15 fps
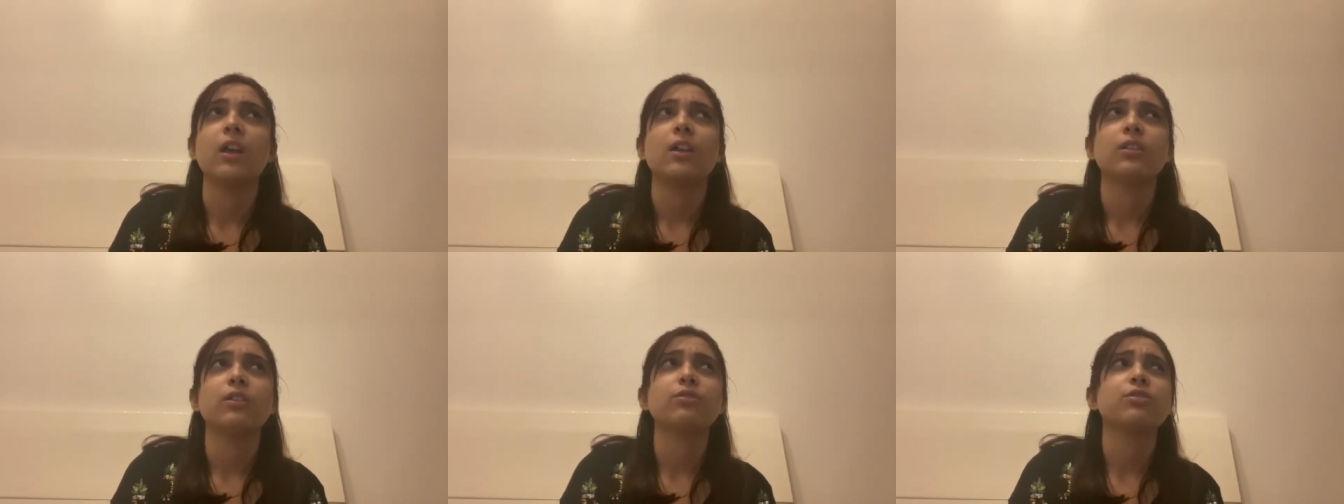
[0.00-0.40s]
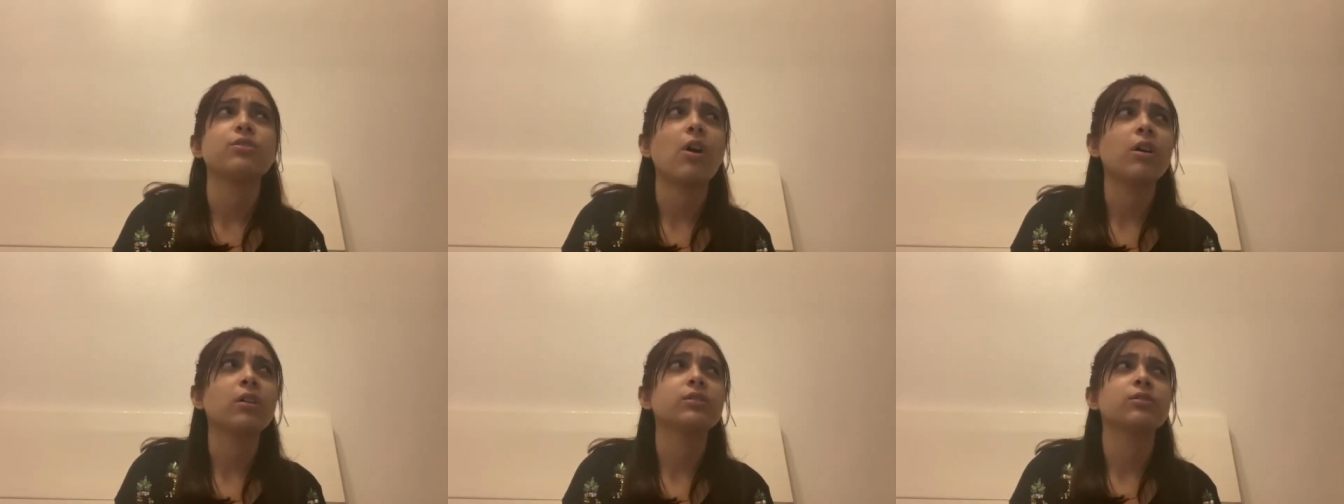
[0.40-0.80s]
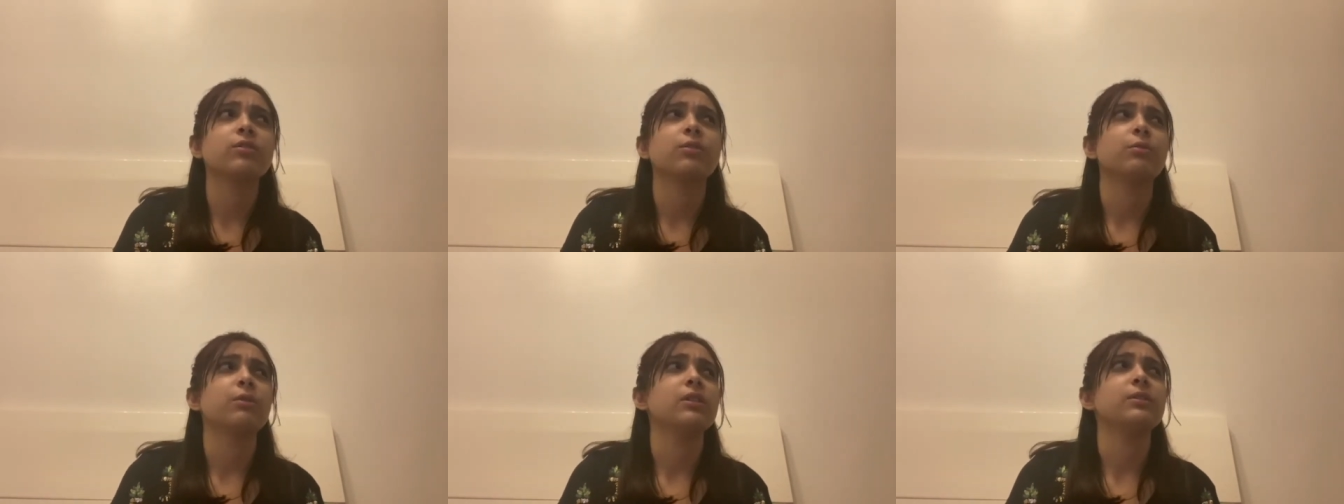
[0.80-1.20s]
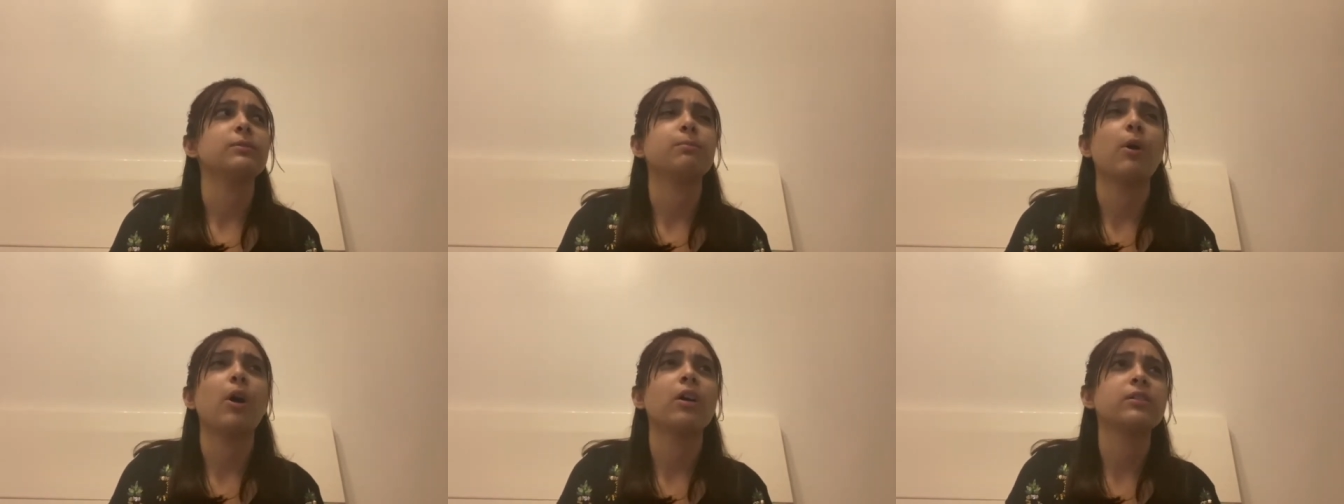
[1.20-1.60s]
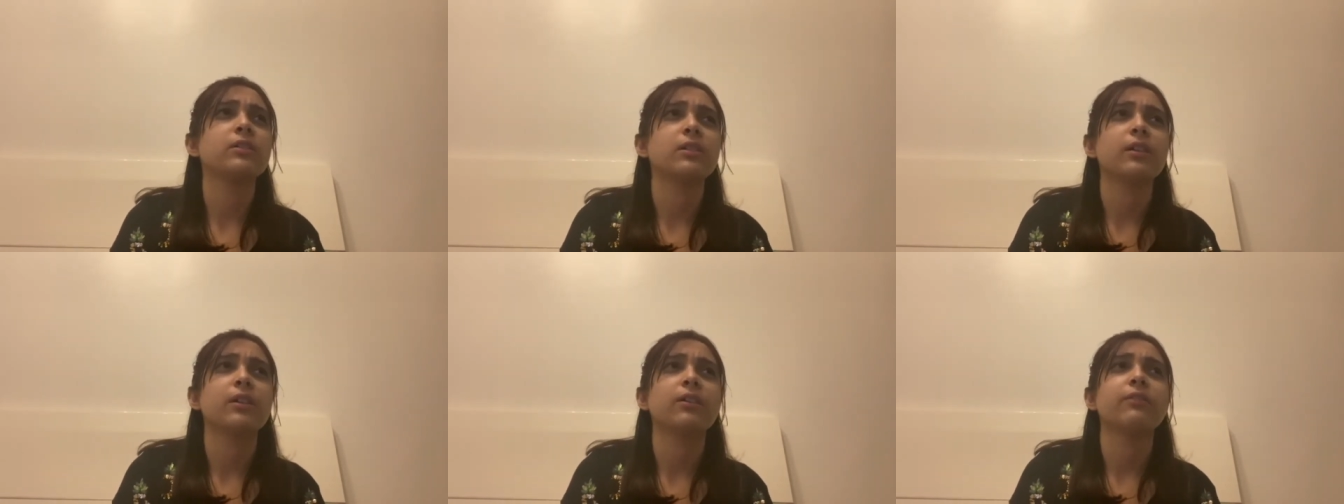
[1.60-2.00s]
their songs are always
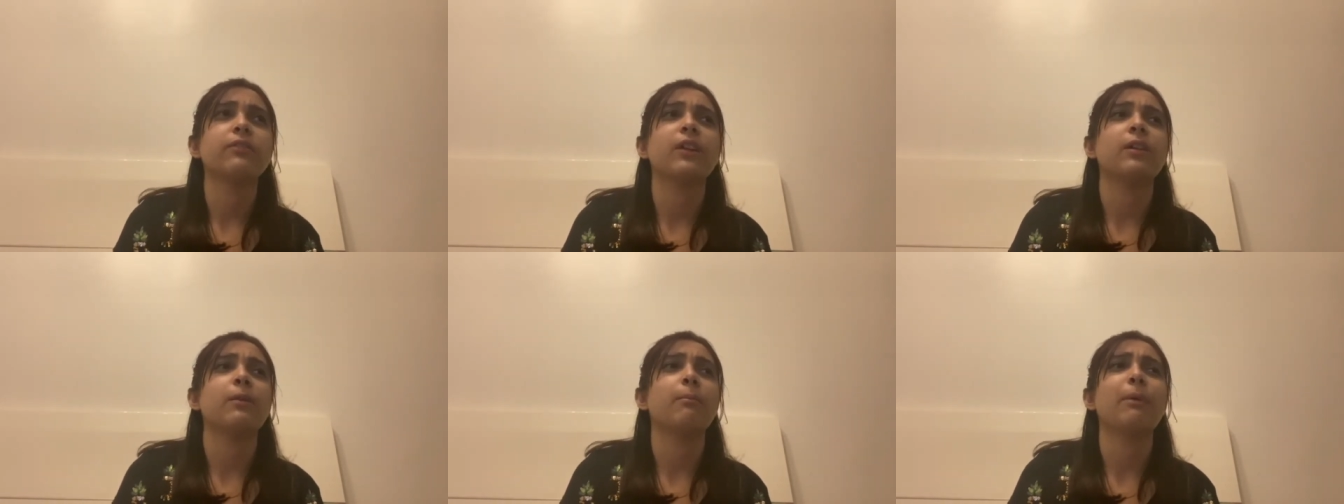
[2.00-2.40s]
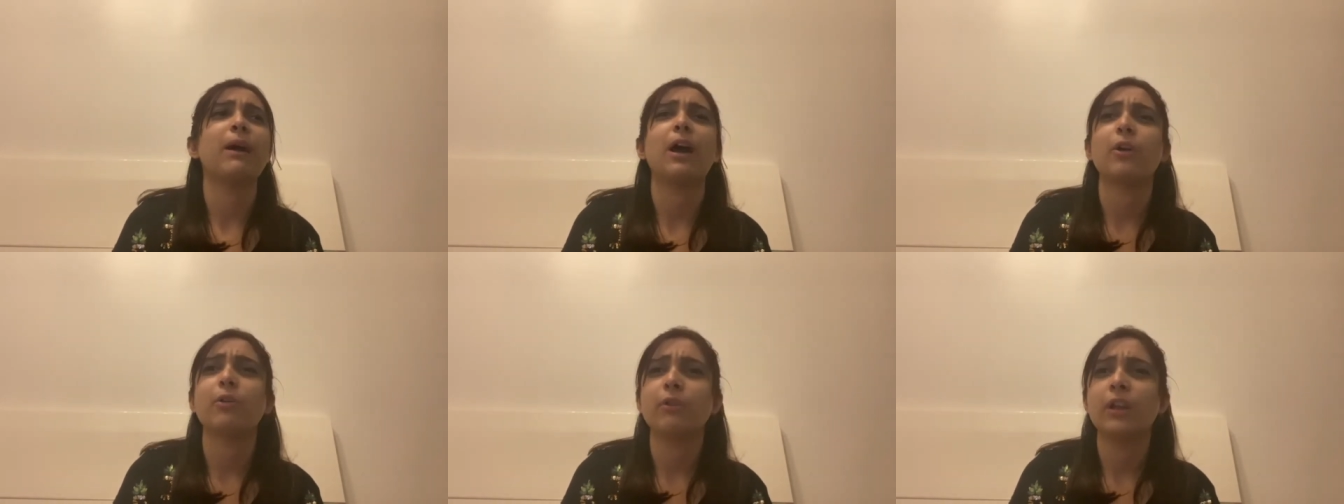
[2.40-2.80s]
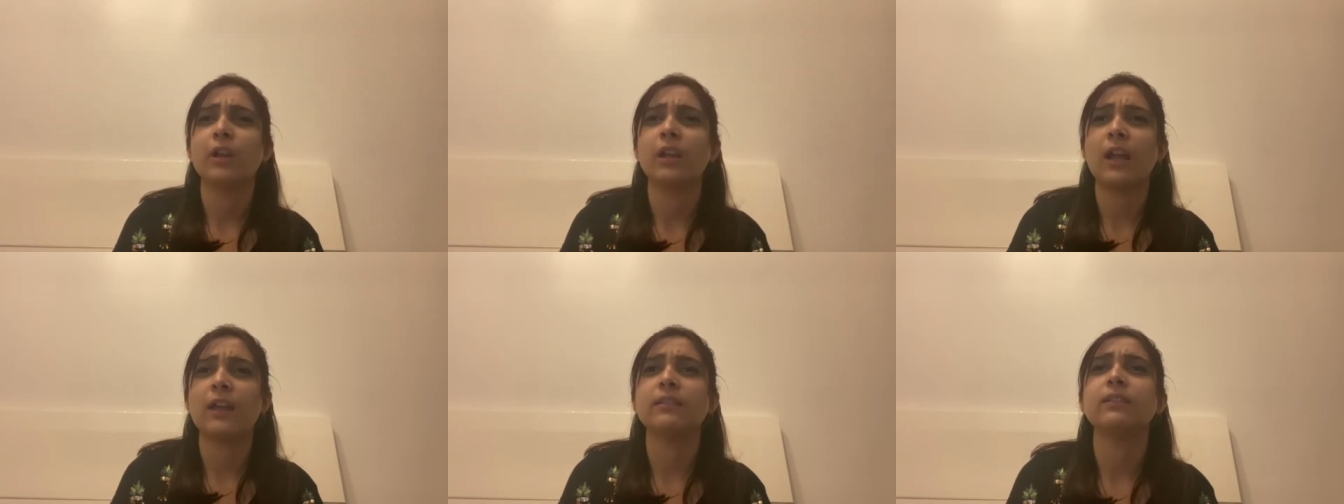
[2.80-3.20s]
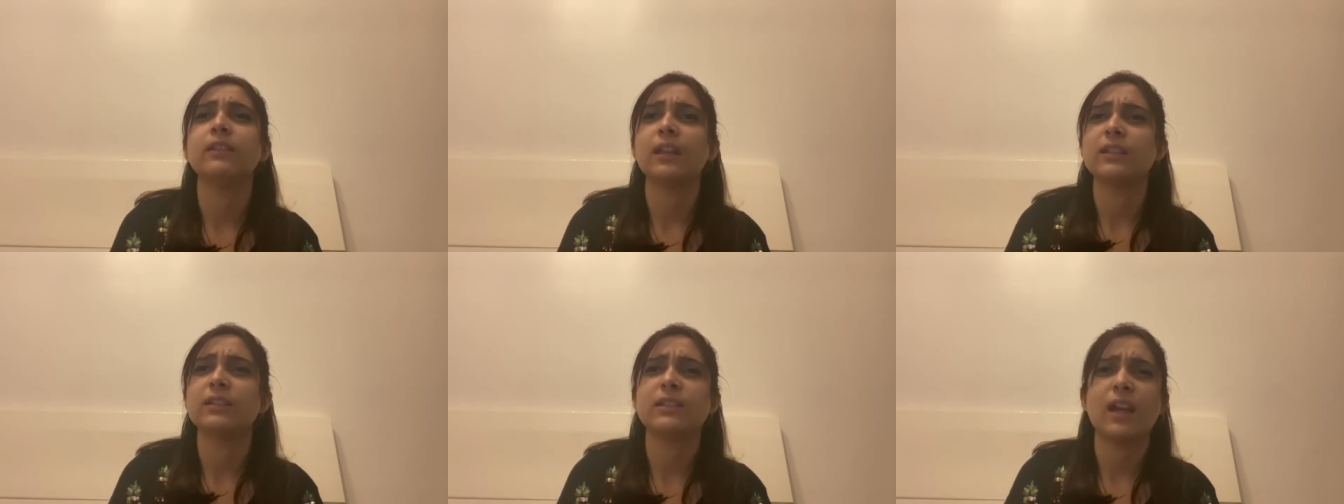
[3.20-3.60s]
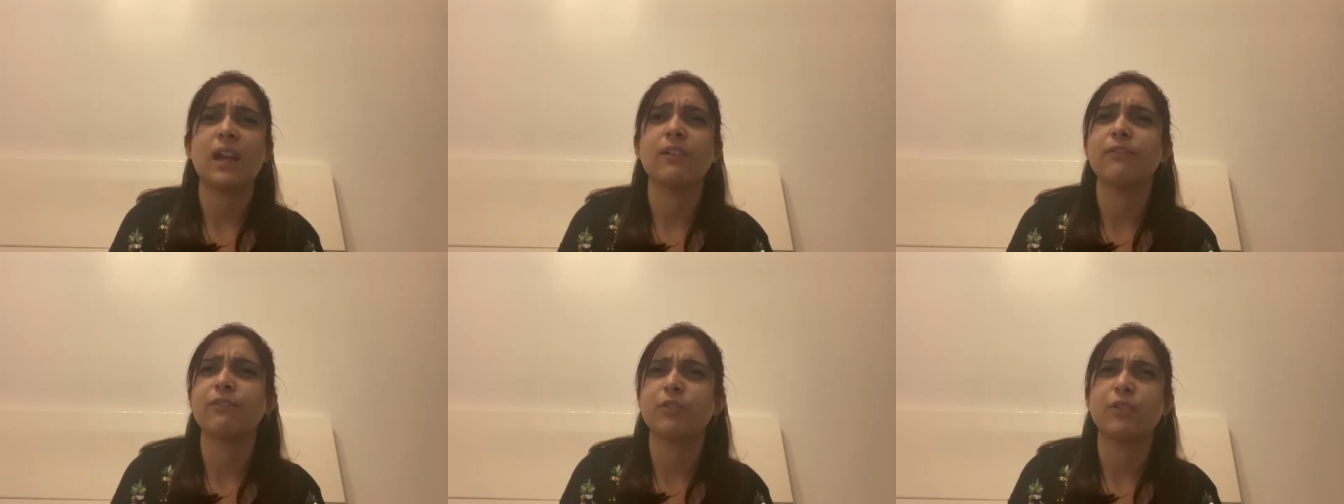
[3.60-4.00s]
positive and empowering and they
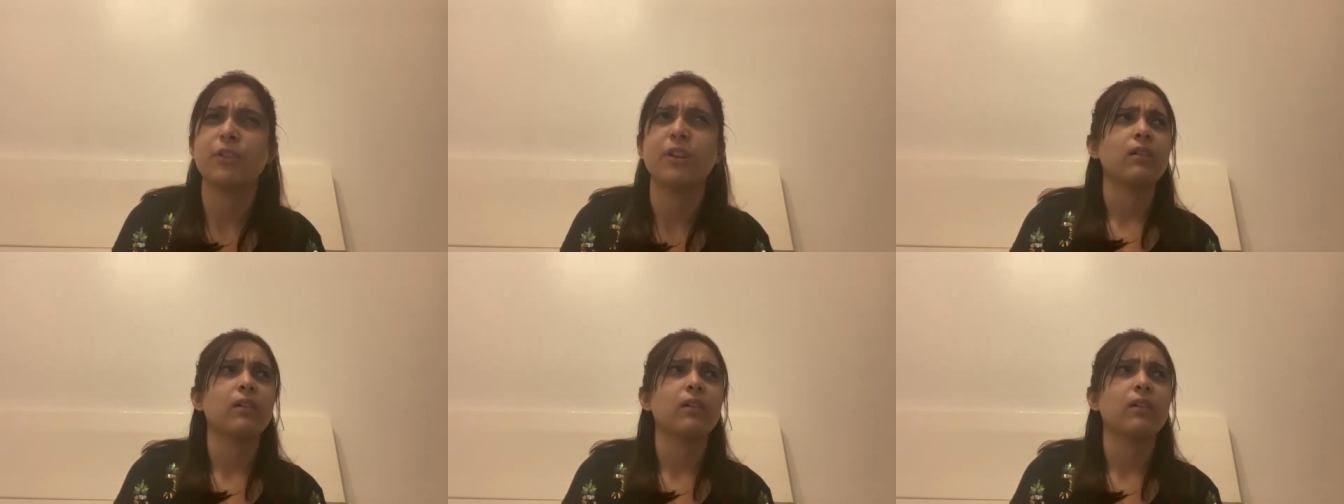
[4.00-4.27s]
stand for